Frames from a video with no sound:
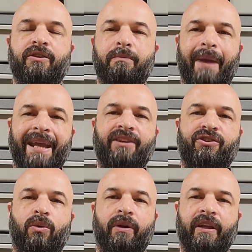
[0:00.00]
to make
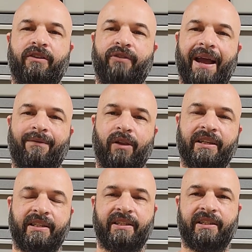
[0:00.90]
sure their travel
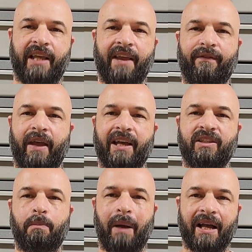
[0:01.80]
is as safe
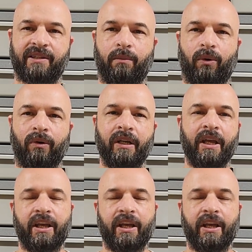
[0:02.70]
as possible.